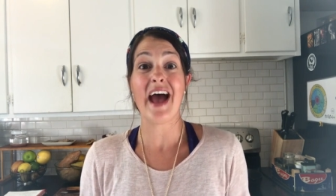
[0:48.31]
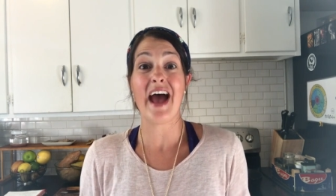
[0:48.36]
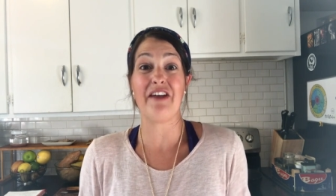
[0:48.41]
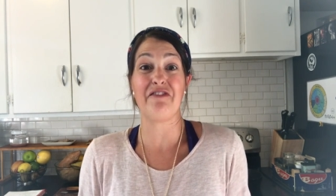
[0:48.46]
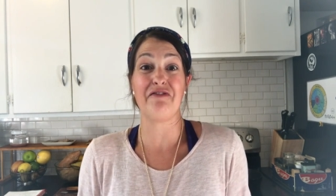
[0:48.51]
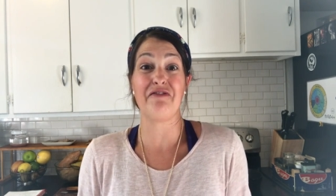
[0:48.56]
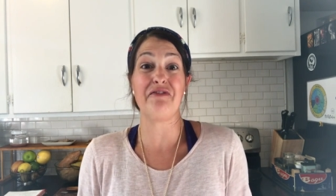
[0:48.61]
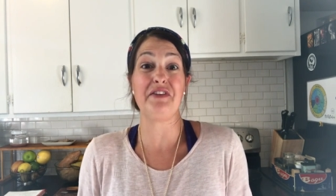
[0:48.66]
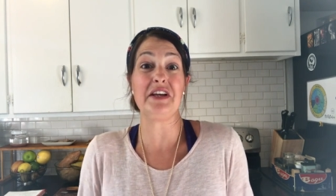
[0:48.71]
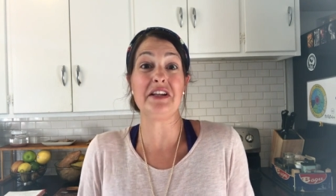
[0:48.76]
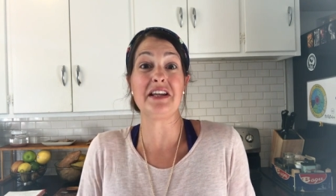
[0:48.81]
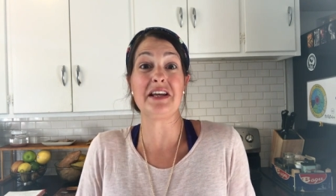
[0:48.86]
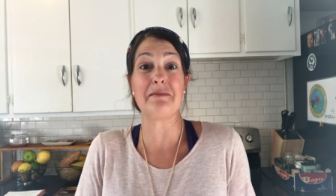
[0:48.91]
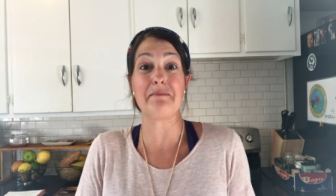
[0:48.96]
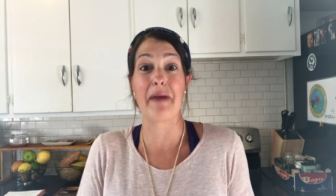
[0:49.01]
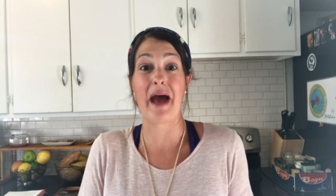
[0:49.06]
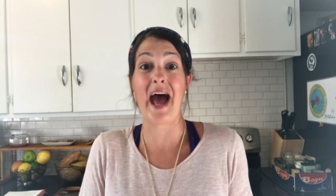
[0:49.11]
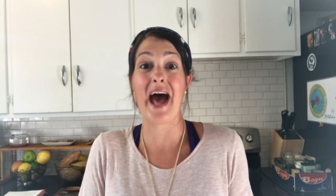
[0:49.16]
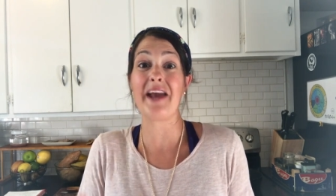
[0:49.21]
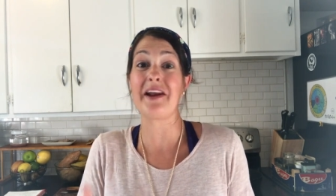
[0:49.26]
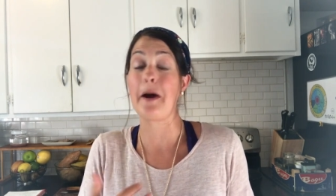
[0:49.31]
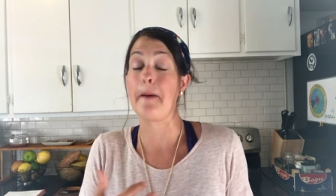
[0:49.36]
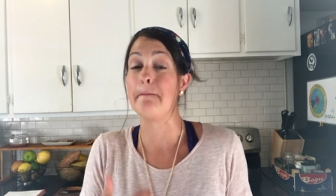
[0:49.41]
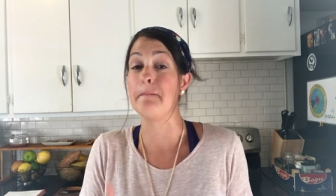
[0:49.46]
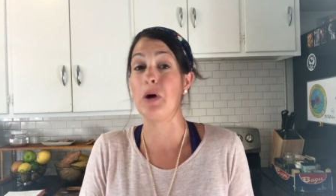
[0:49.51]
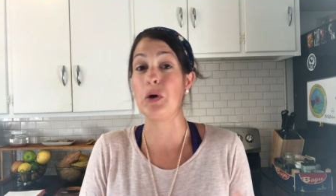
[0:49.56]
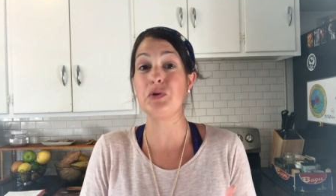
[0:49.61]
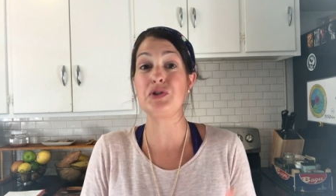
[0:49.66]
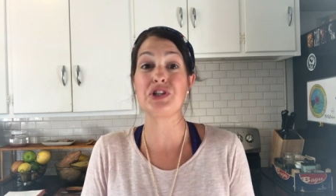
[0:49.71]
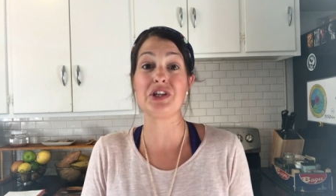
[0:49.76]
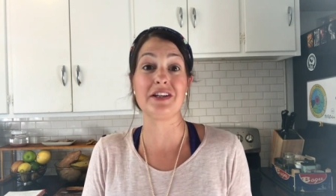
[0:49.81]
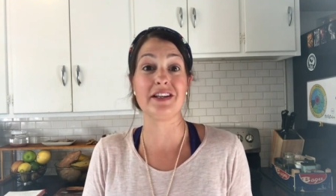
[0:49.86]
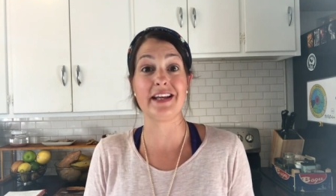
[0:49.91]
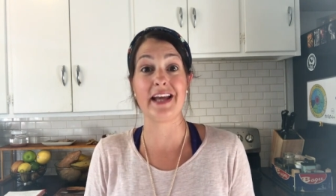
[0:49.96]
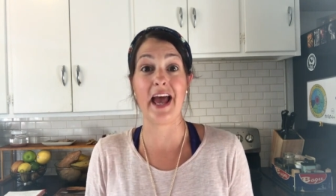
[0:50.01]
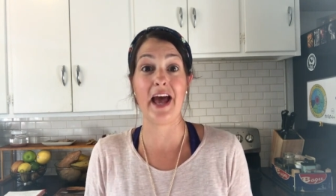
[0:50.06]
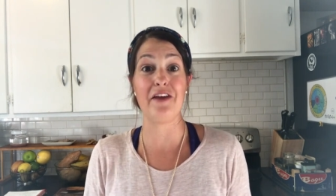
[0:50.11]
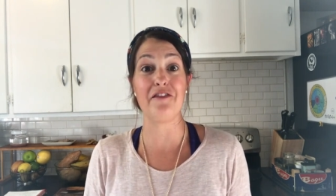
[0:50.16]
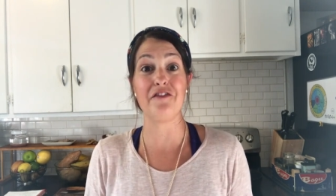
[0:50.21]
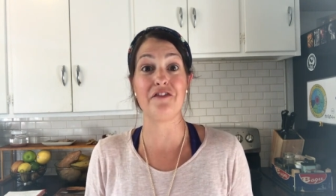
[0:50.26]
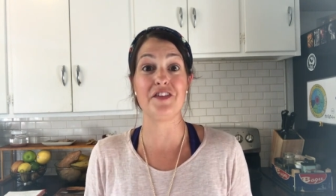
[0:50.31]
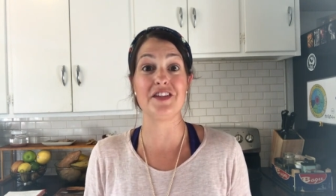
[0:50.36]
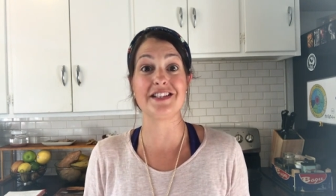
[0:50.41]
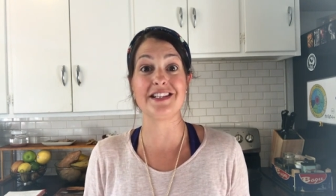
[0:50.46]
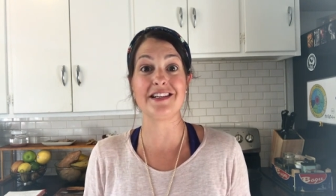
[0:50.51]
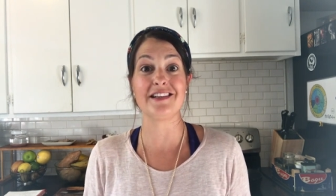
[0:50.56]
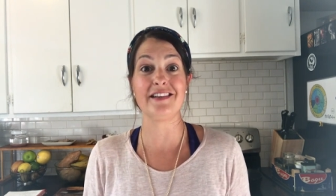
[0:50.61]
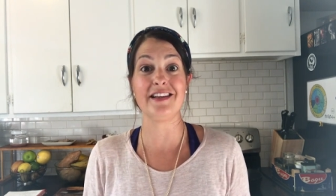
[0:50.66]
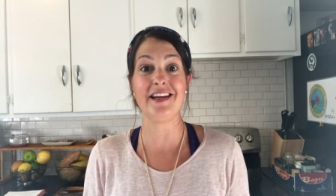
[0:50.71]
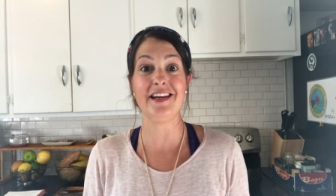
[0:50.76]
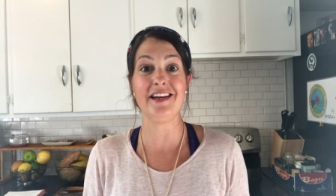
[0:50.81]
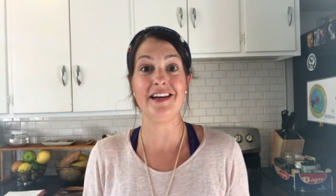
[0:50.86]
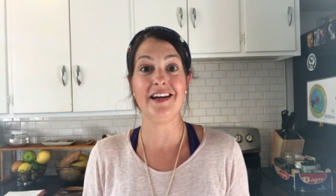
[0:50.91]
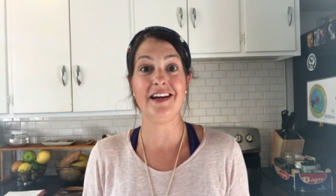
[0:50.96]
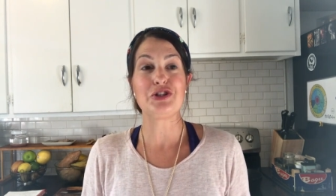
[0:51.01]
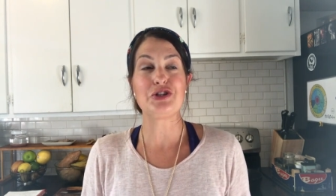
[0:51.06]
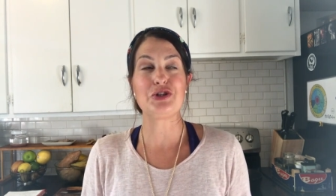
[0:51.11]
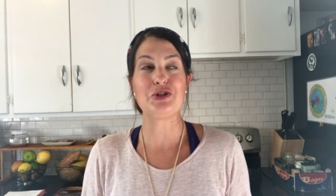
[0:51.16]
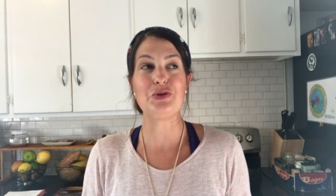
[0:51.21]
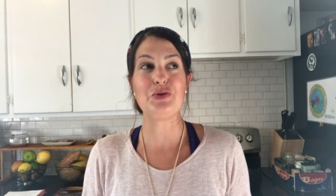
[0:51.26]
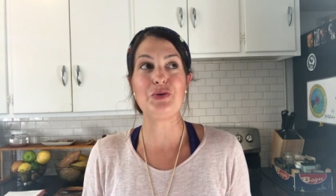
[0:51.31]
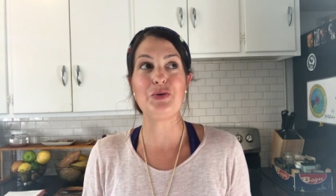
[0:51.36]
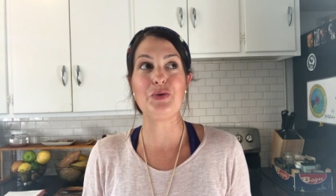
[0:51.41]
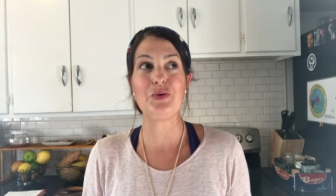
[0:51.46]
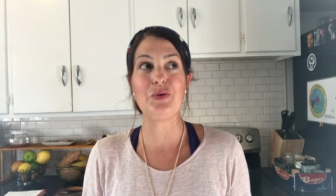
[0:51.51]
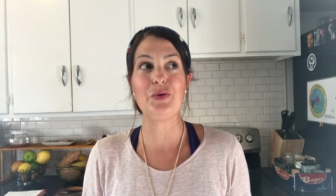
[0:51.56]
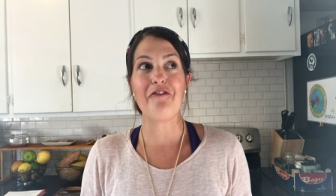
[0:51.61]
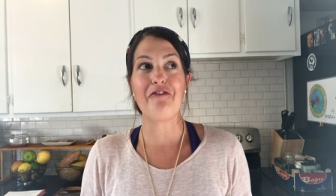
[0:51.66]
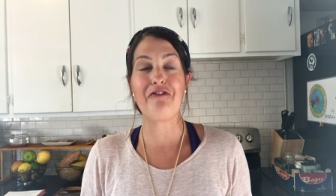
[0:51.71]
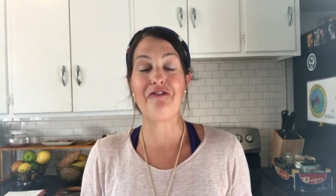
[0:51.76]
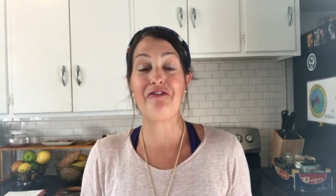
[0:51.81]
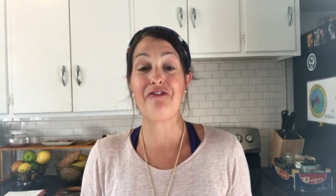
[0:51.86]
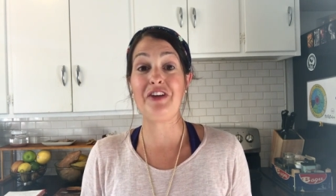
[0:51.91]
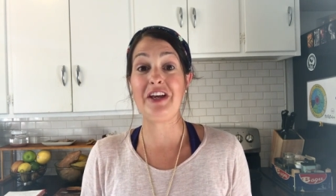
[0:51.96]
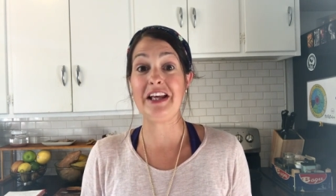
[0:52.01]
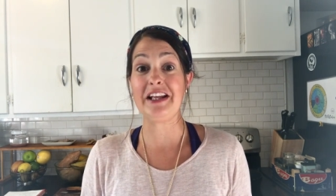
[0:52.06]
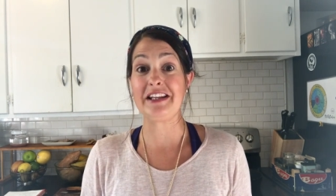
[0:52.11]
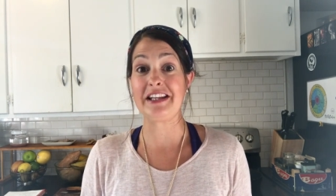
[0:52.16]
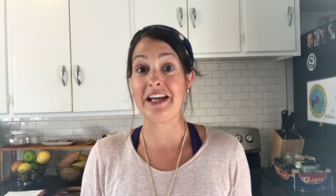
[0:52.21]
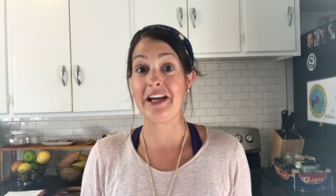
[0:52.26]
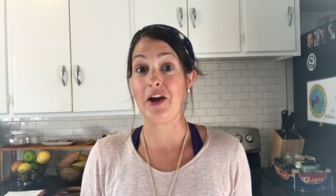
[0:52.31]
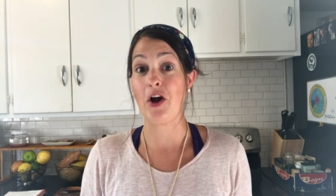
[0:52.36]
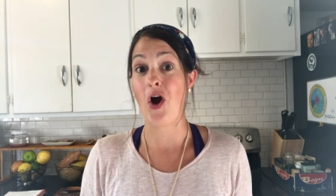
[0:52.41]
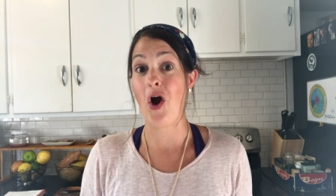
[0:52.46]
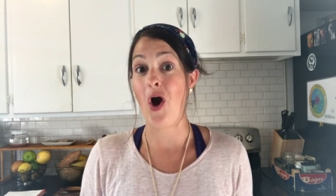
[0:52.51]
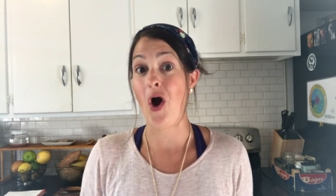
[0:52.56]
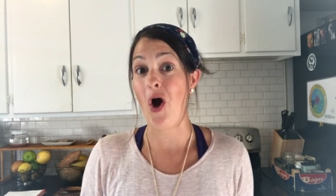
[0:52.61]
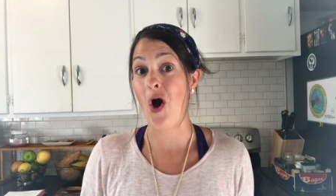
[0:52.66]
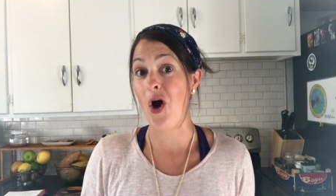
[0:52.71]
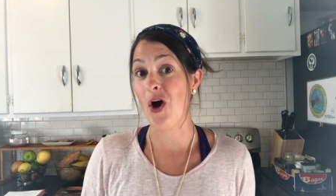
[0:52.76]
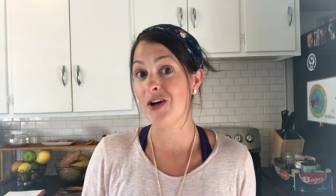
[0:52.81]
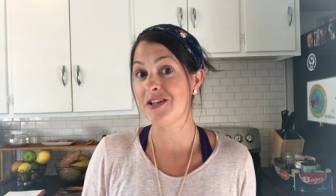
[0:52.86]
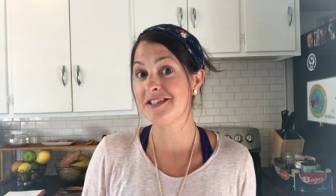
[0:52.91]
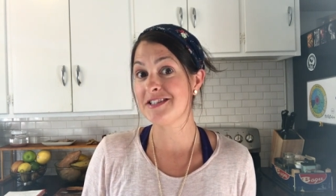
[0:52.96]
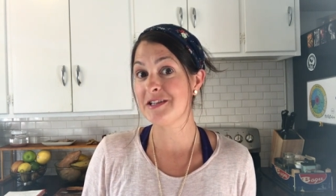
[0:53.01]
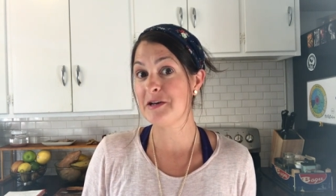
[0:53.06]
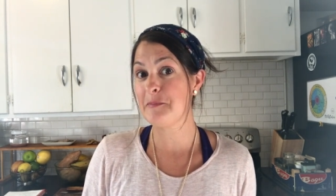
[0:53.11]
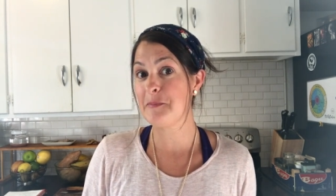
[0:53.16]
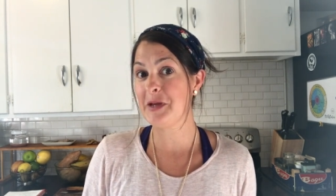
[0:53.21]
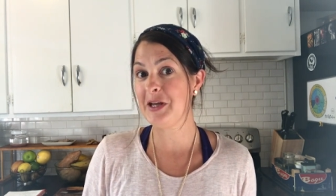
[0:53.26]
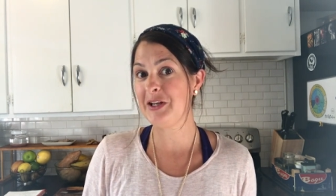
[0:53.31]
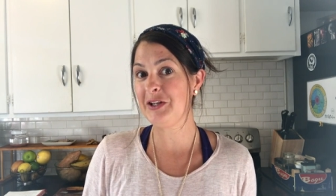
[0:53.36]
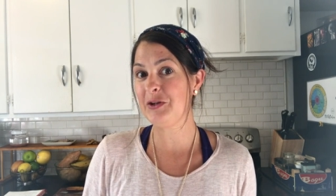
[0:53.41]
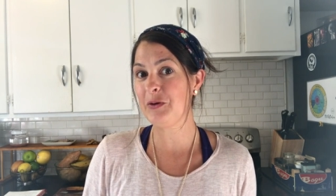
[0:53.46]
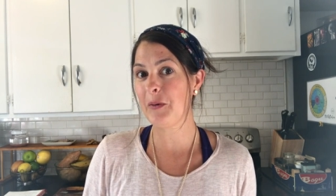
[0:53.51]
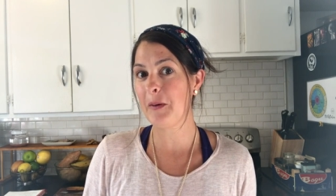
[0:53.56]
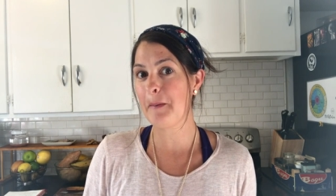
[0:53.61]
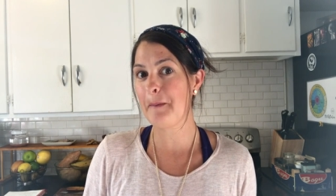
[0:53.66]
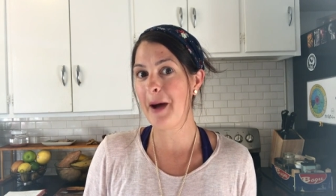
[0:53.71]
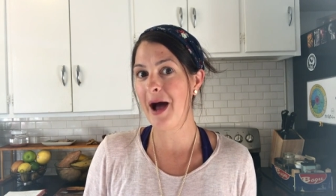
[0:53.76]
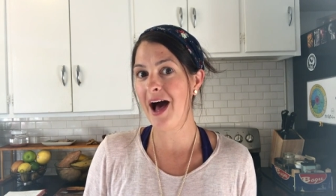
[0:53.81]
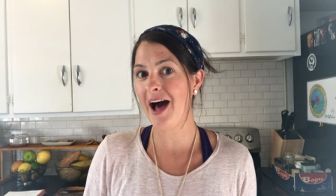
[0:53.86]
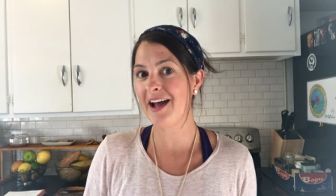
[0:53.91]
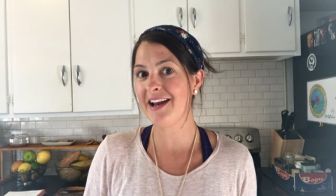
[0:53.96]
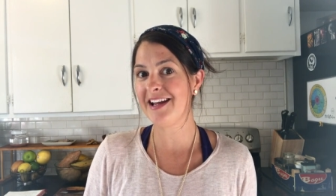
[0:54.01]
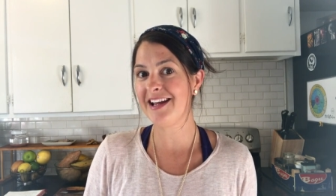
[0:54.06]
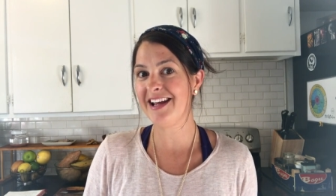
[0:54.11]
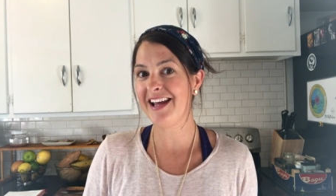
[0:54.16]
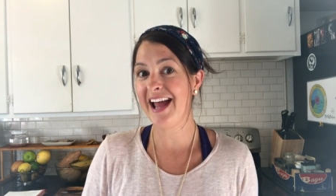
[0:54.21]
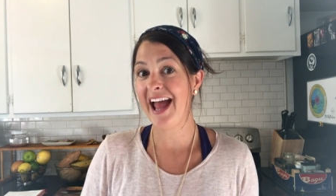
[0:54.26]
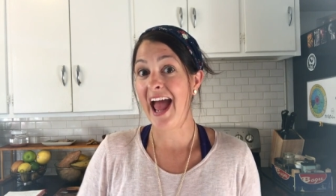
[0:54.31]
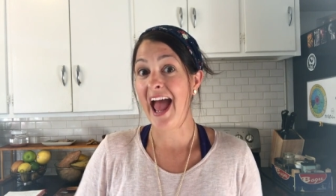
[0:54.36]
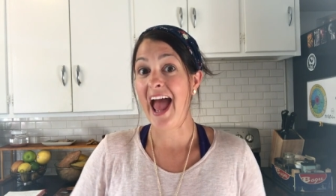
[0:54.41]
and feeling bad emotionally and physically to feeling awesome in your body